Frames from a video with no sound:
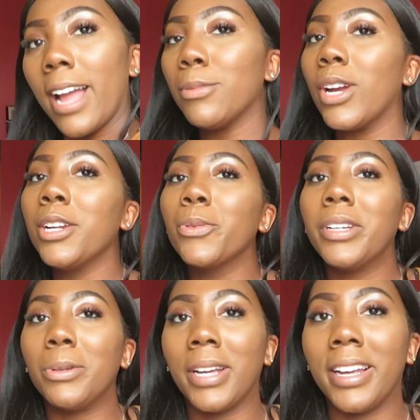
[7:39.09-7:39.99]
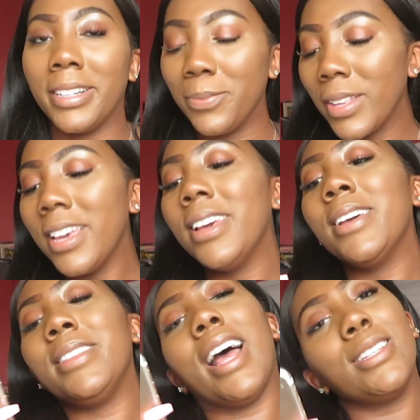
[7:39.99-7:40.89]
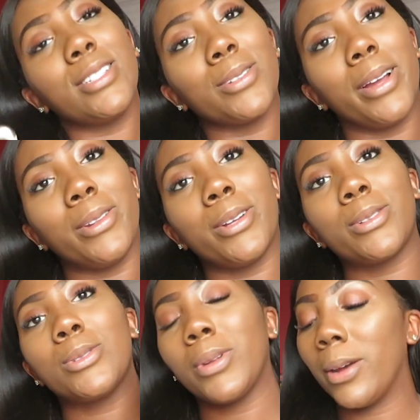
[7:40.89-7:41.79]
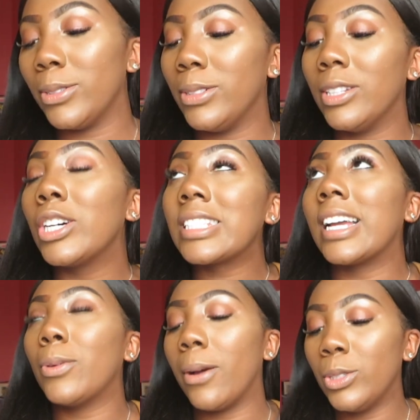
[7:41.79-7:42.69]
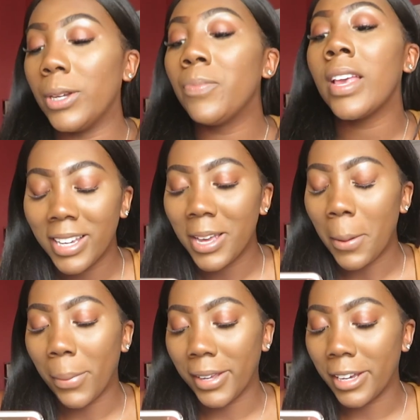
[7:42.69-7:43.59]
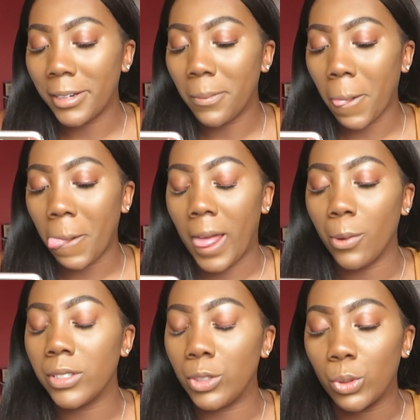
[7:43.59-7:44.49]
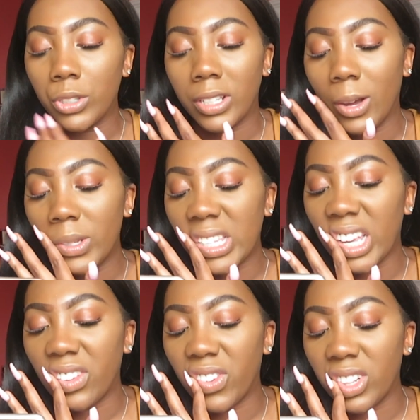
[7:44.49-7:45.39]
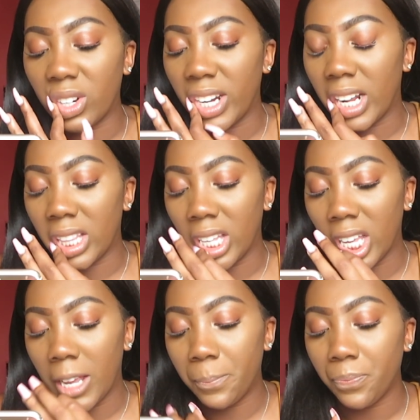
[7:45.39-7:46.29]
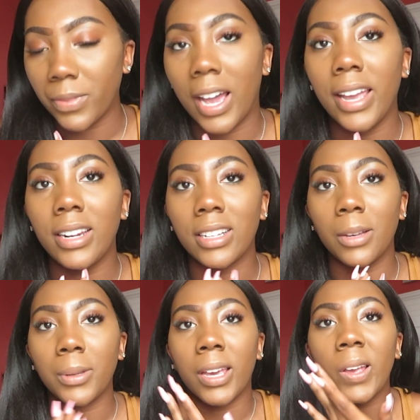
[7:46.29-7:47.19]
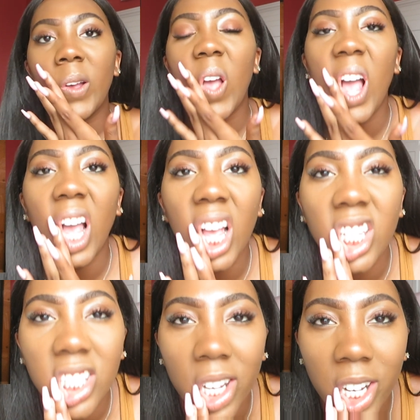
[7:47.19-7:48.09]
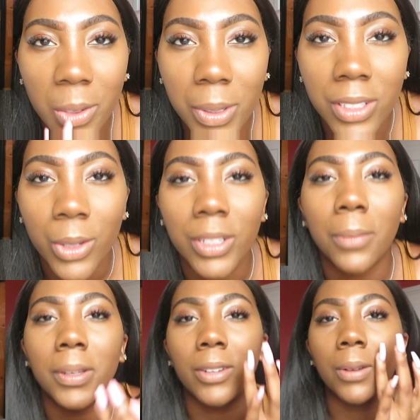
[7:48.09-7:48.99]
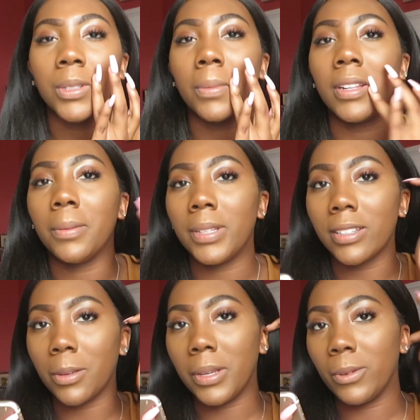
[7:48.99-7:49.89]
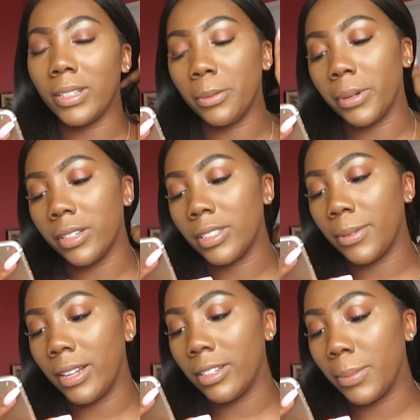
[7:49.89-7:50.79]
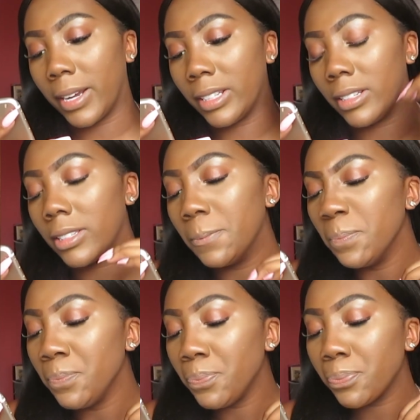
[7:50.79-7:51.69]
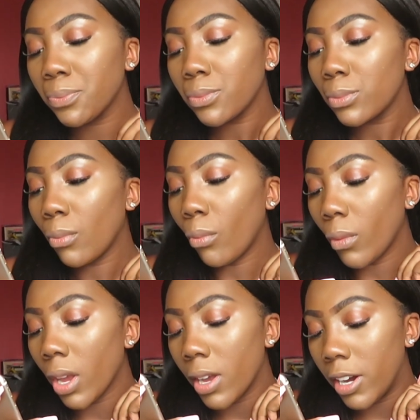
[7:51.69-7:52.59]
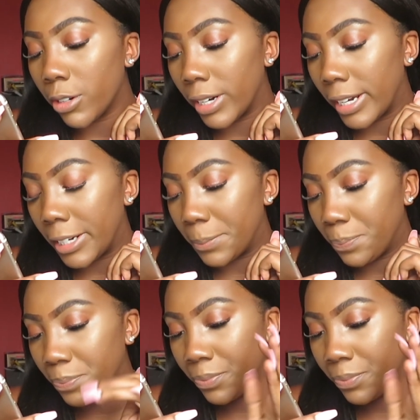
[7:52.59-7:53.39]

I'm trying to recreate it. That's what looks like what I was doing. But yeah, that was in Georgia. That was like fifth grade, I think. I ate a cupcake. So I hope there's no cupcake crumbs on my lips. That's going to be really embarrassing when I look back at this. All right.